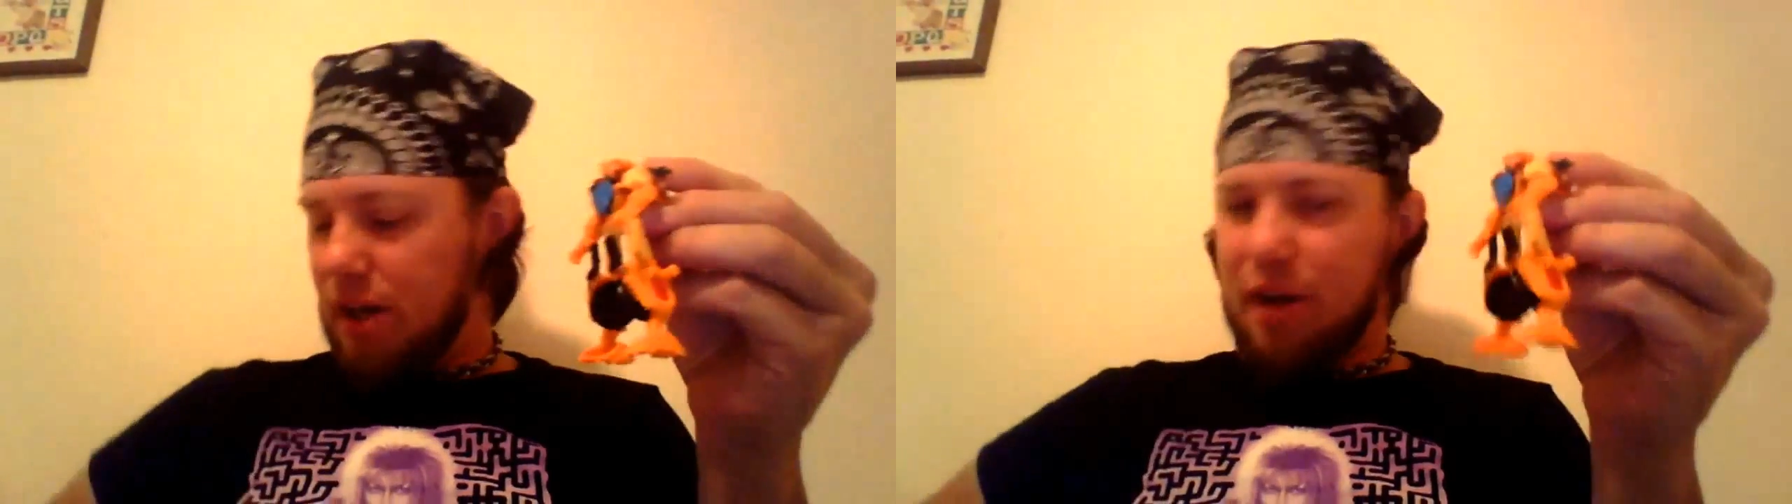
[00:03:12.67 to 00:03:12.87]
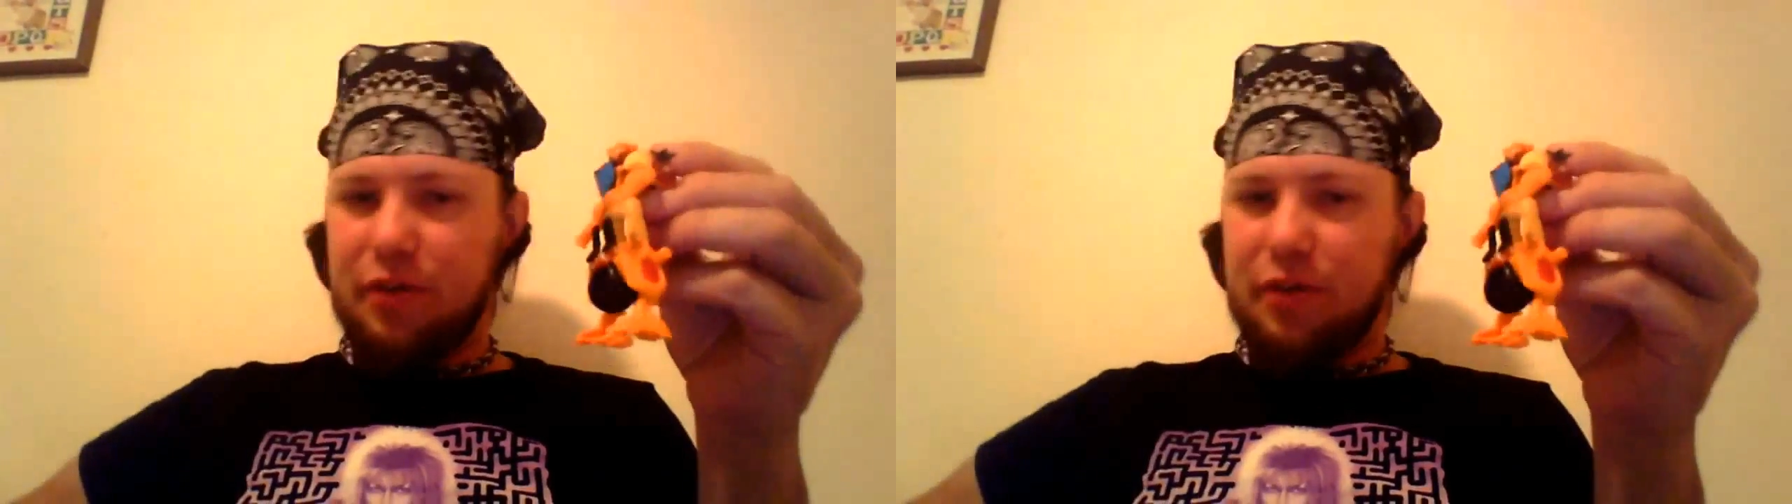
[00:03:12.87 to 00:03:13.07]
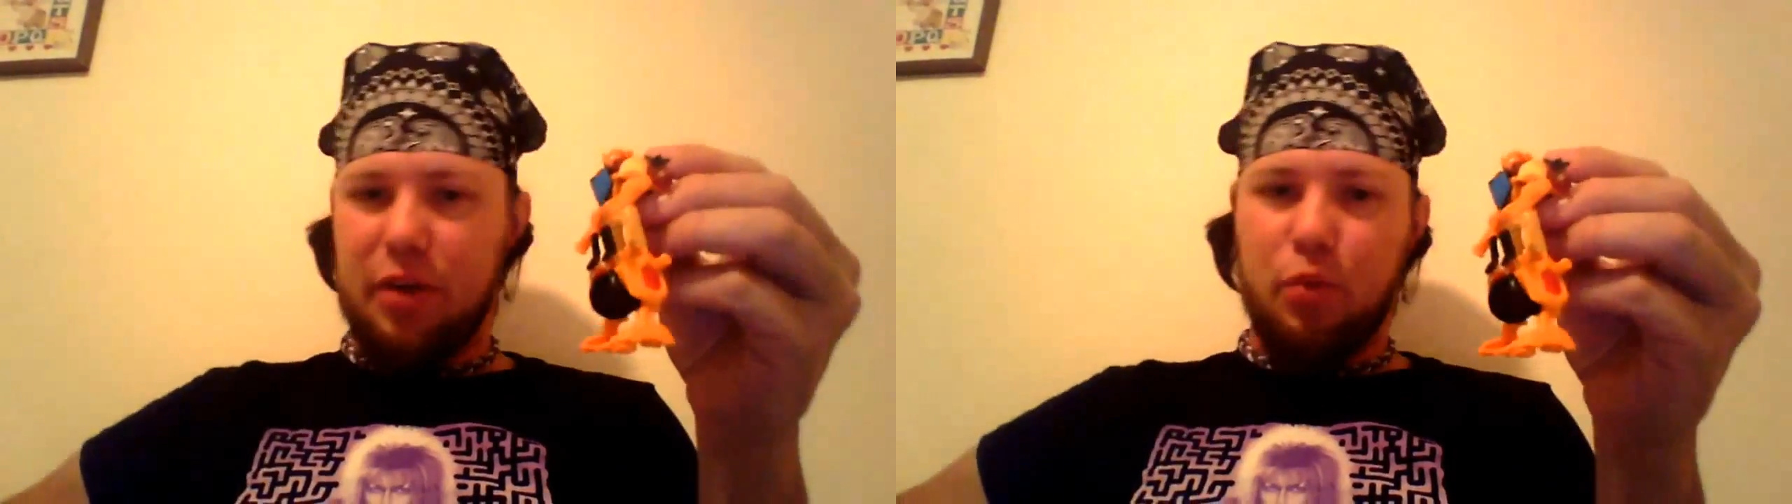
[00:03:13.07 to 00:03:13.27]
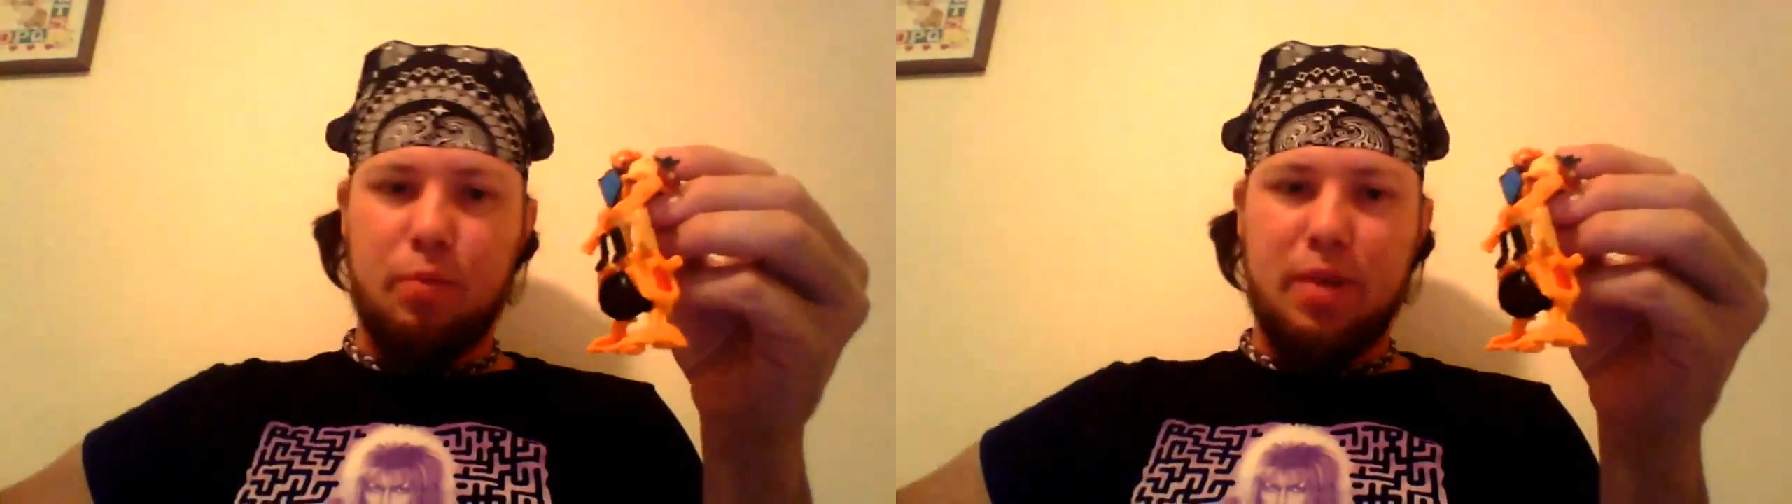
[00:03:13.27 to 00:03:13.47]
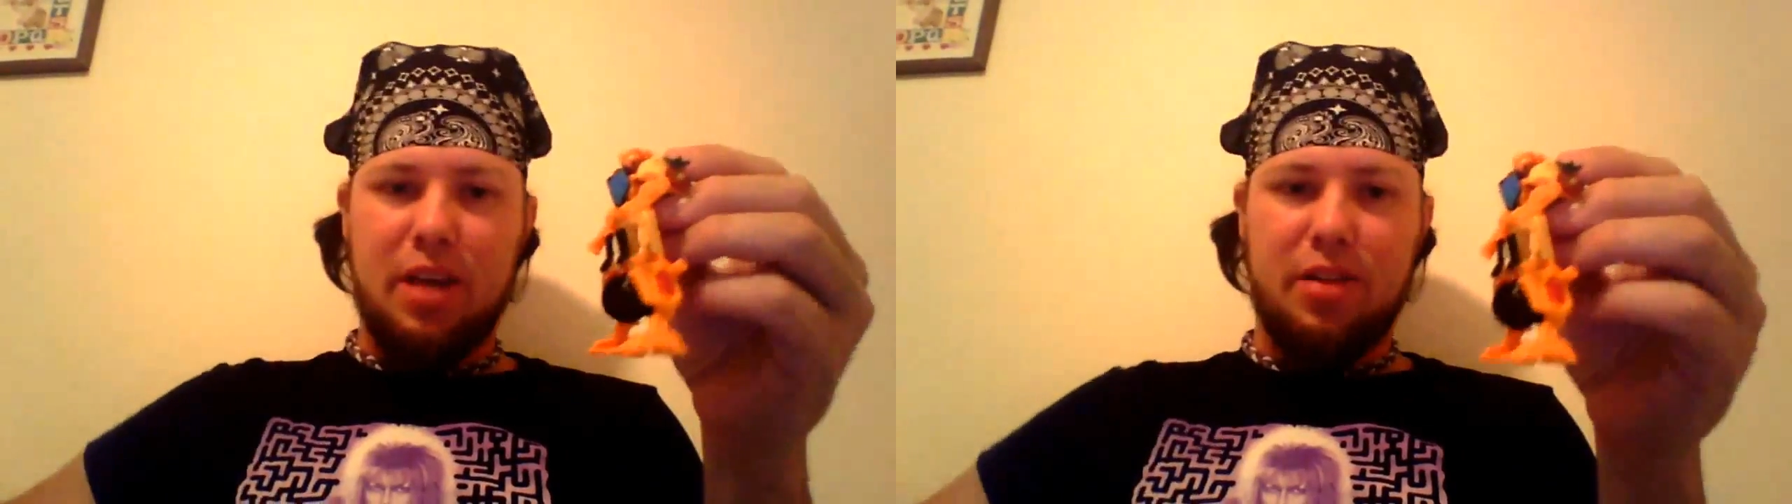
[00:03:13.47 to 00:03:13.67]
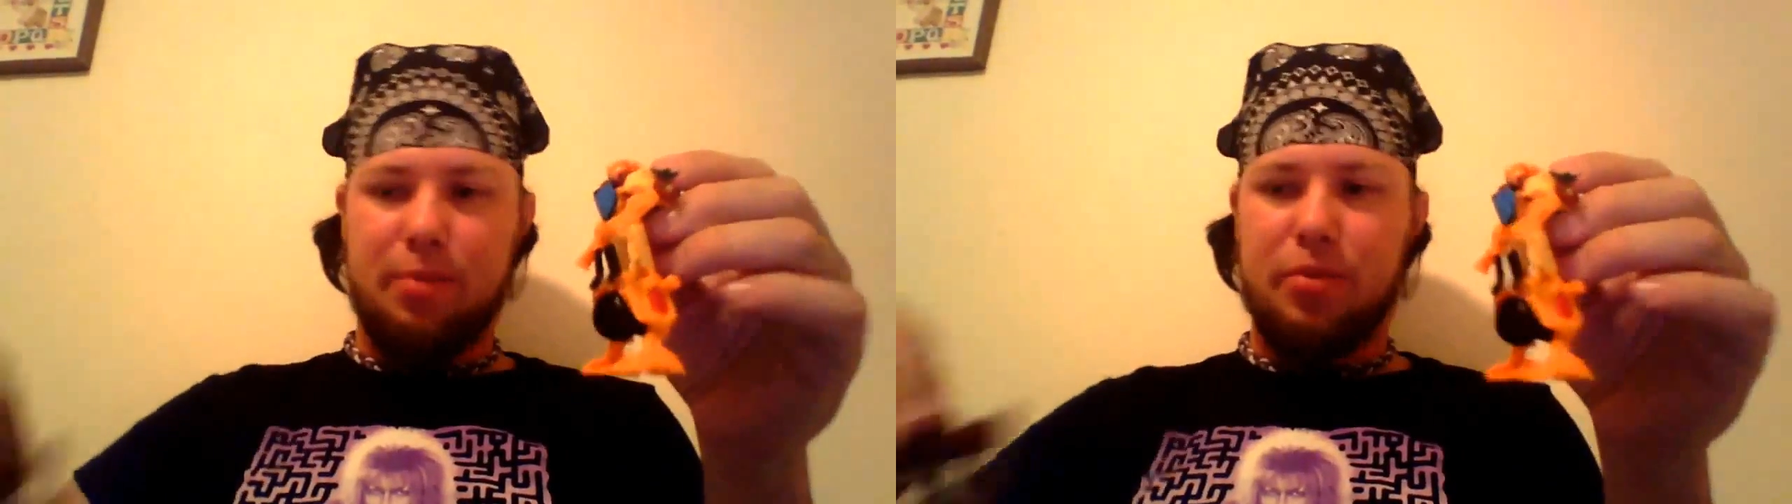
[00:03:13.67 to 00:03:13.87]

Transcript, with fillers: off in Warpath. I'm